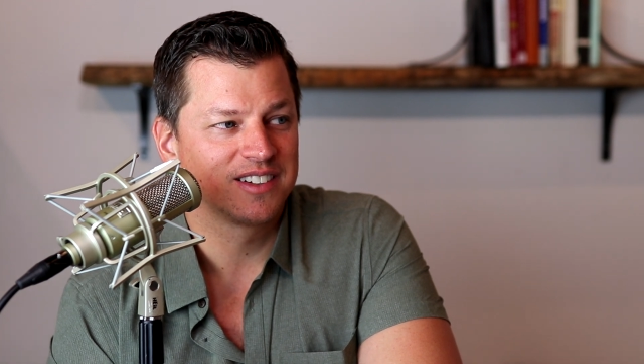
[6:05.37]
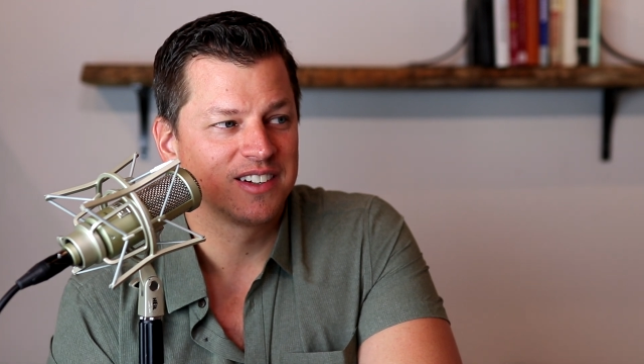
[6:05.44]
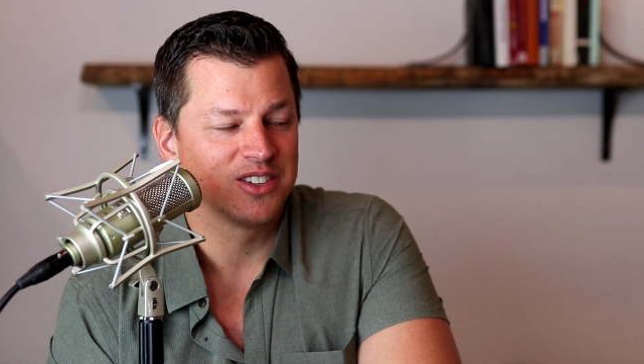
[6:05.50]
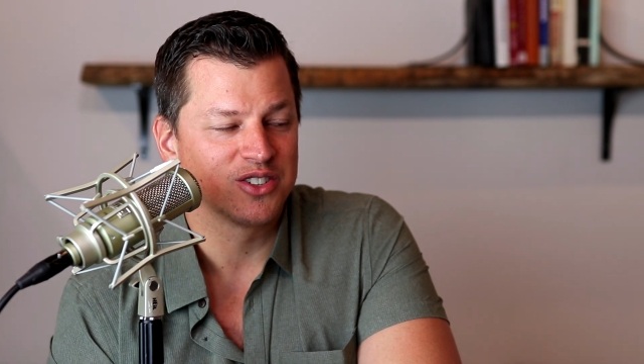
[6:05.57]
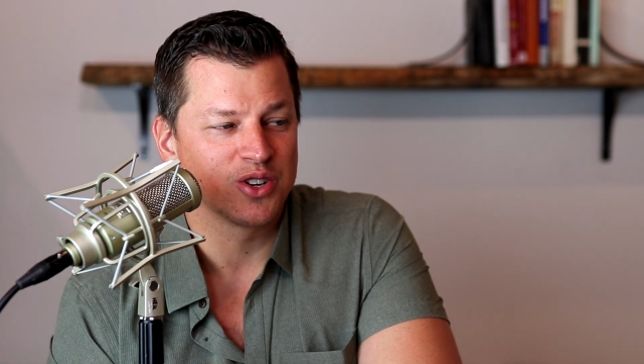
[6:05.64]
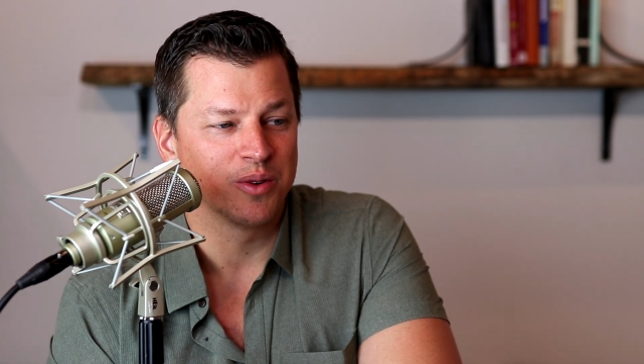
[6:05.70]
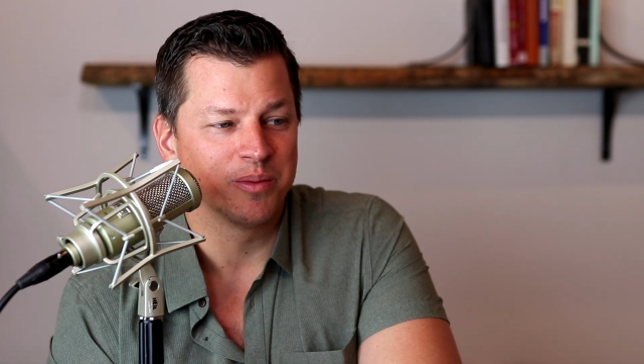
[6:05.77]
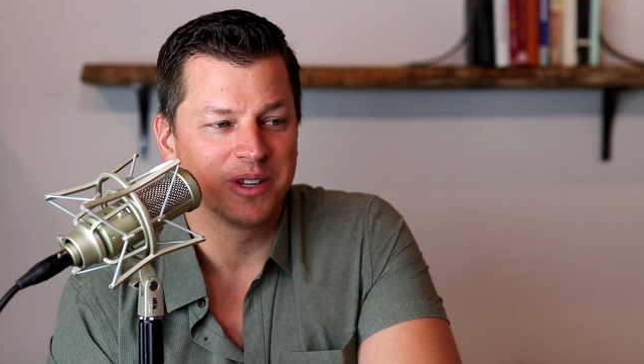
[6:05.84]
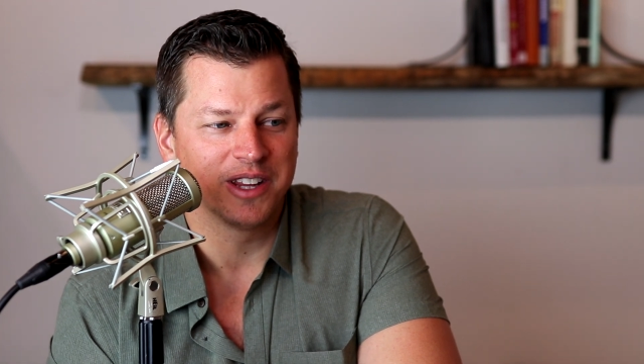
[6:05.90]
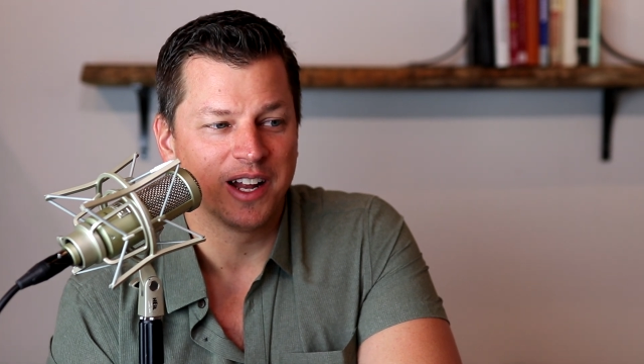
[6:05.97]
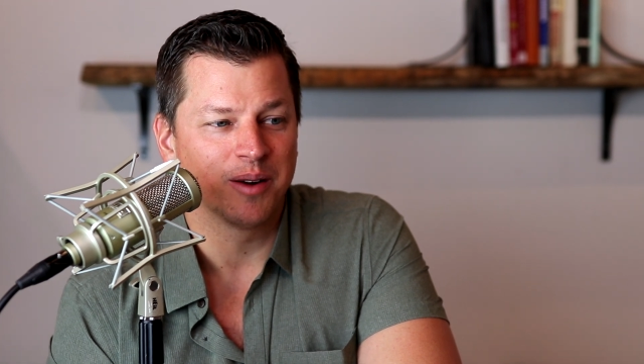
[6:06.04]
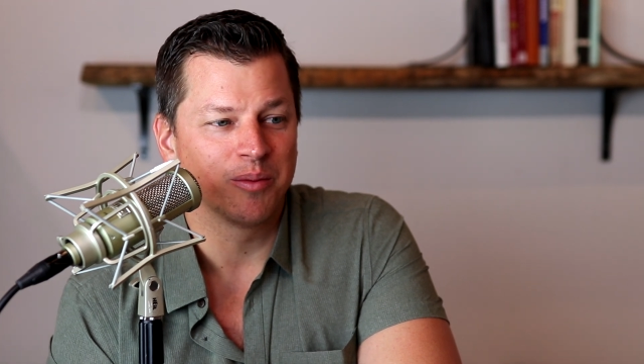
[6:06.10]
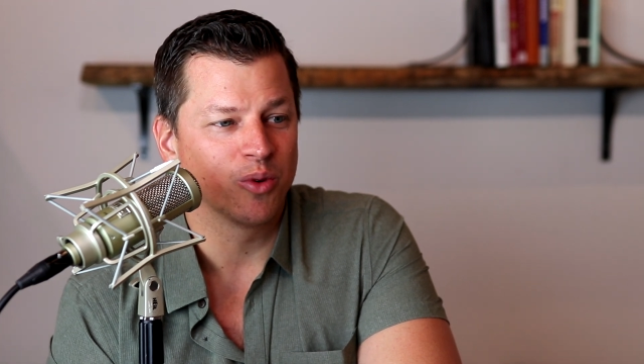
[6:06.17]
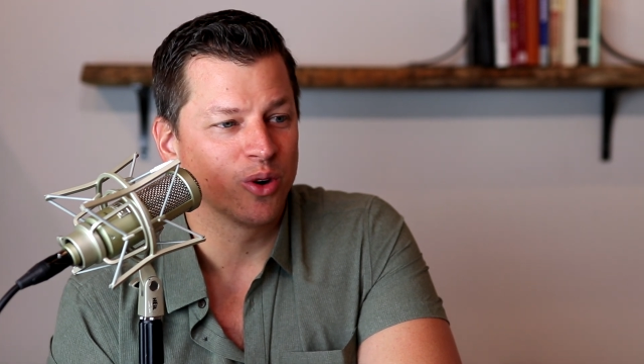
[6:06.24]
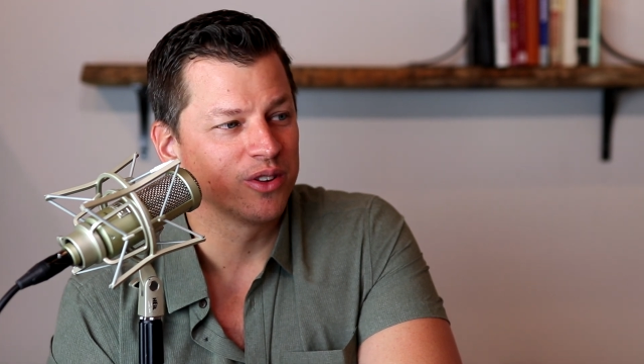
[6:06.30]
showed me that
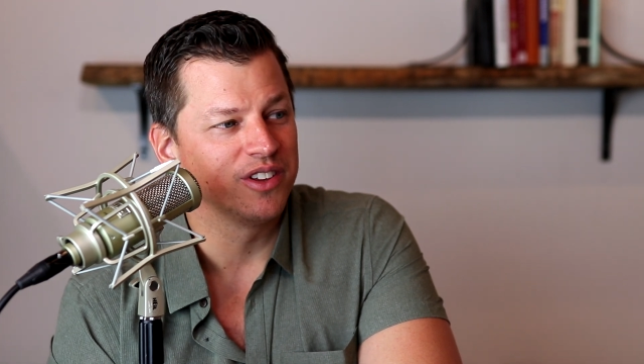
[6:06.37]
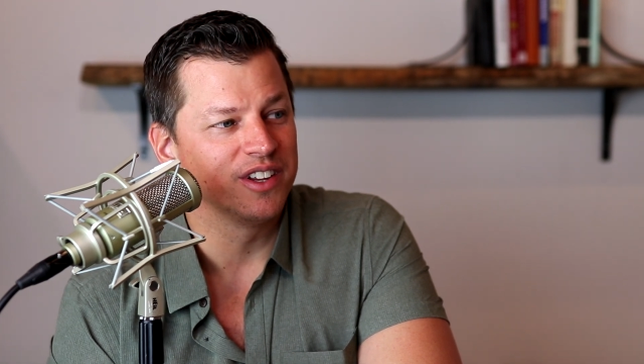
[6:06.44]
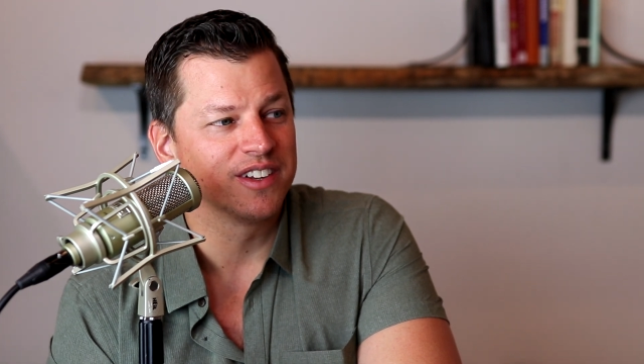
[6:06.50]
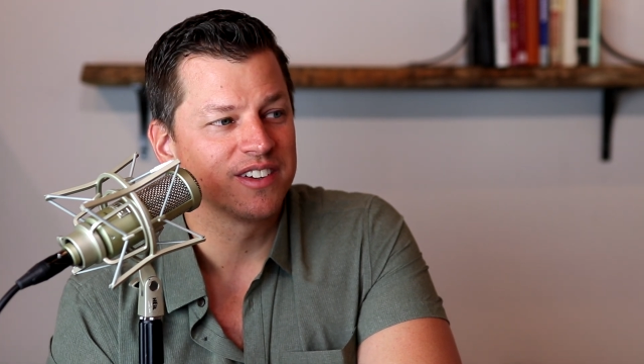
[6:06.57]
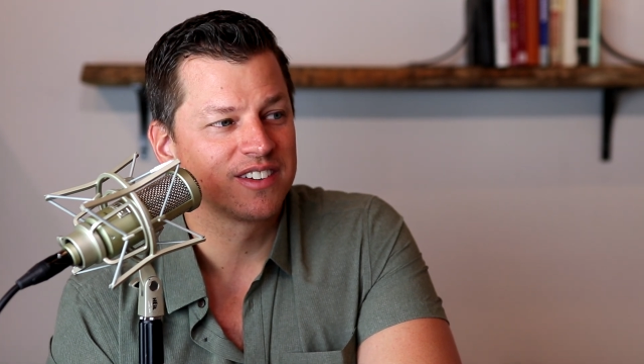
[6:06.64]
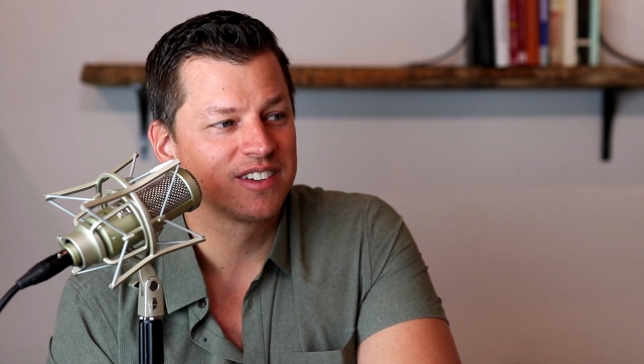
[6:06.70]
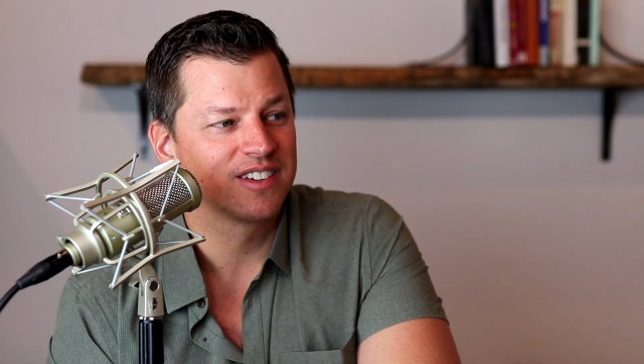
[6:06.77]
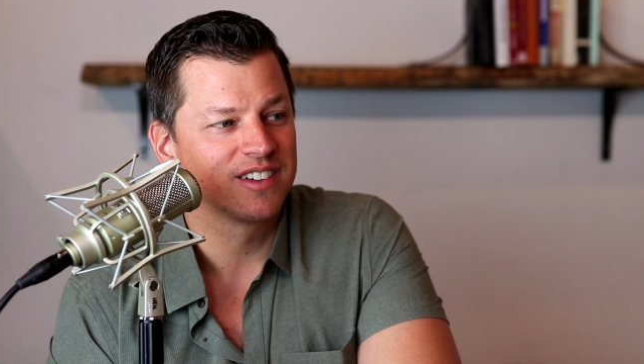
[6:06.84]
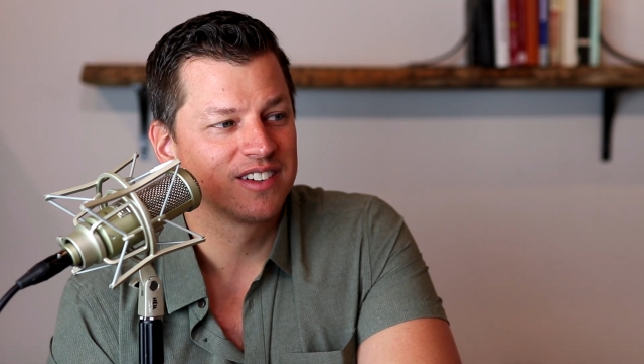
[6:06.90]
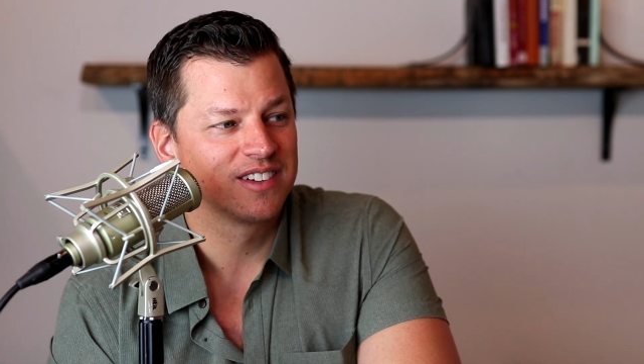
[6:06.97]
I'm worthless.